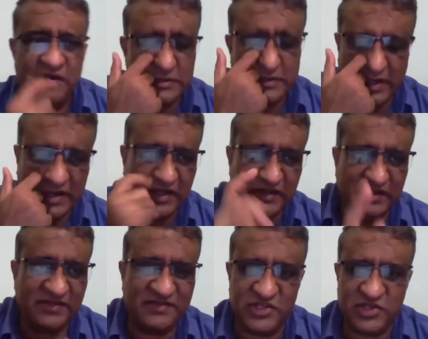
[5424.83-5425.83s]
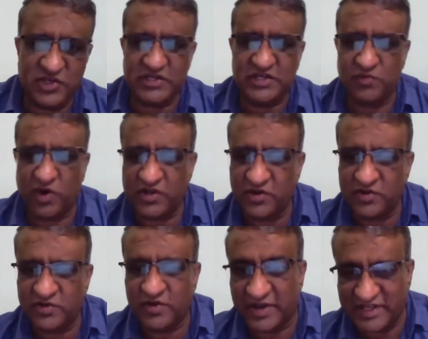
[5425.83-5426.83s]
Sir, in this situation, what you have
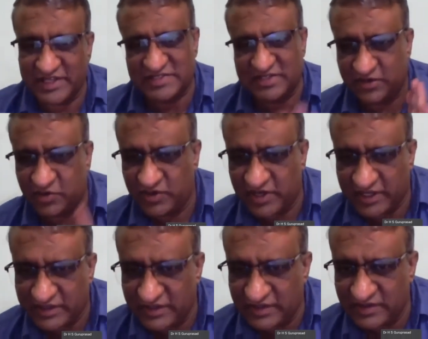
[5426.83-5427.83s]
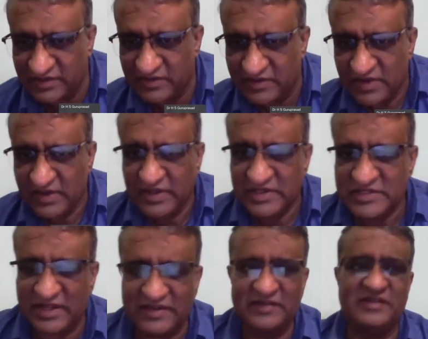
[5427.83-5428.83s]
to do? Yes, sir. Good. I think,
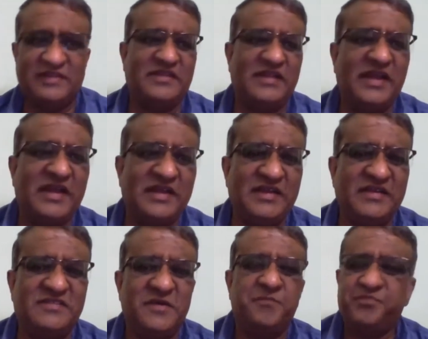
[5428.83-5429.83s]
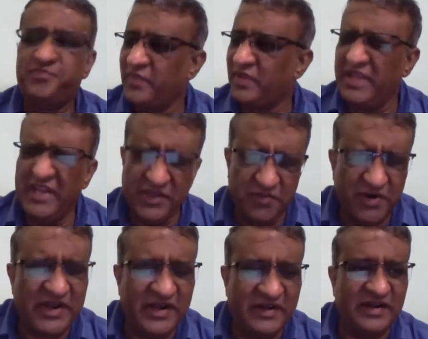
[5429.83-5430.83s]
sir, the thing is, in
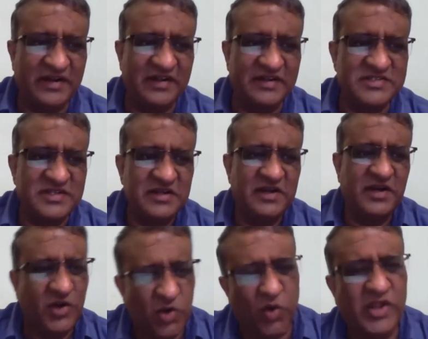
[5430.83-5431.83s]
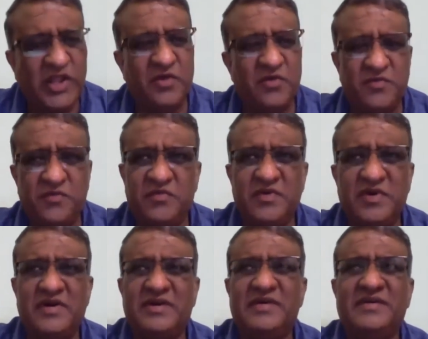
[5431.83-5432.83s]
your internals, don't give
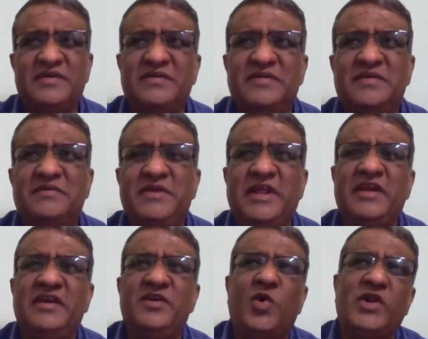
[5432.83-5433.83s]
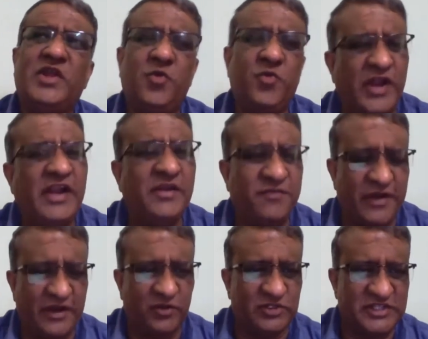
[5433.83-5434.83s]
very
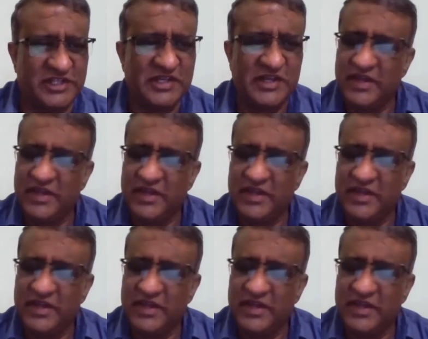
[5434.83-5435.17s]
different questions.